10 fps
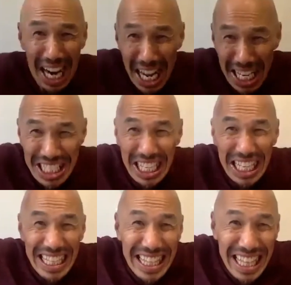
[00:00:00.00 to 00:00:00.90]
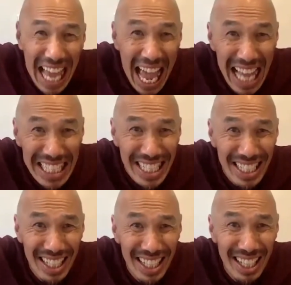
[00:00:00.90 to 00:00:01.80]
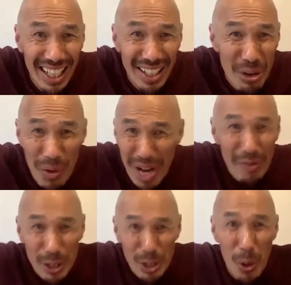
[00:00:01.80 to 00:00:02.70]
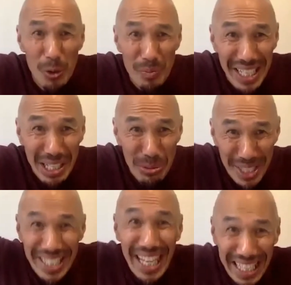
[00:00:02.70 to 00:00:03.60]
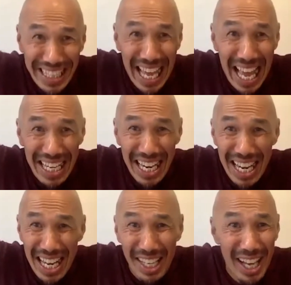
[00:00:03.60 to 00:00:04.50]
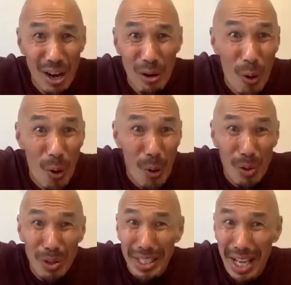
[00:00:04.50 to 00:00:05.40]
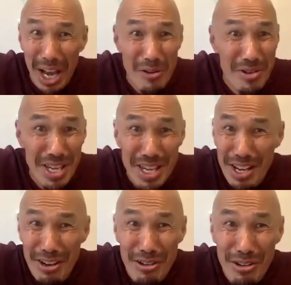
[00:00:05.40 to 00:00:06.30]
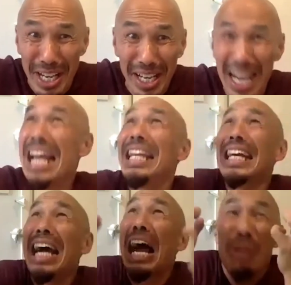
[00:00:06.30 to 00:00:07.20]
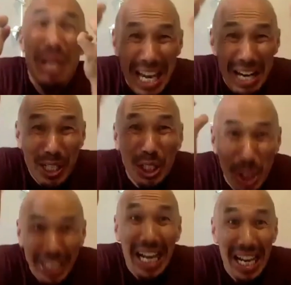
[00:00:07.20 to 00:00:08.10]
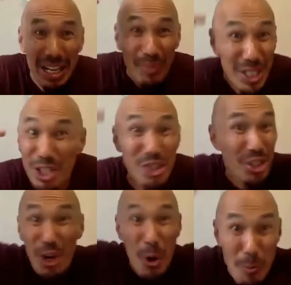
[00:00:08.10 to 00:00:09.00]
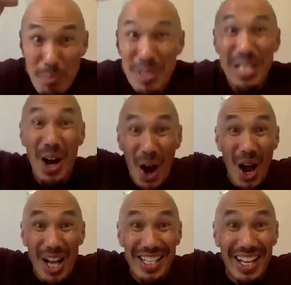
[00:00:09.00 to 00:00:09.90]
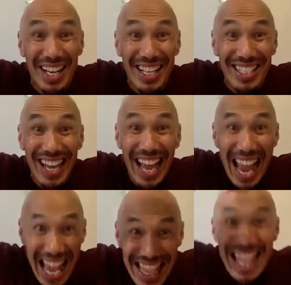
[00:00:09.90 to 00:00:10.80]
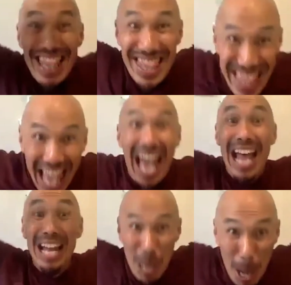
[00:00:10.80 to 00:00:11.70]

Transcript: God is like that? No one ever told me he was like that. Like, how holy, how huge. Like we can't even look at him. He's so beyond us. And then that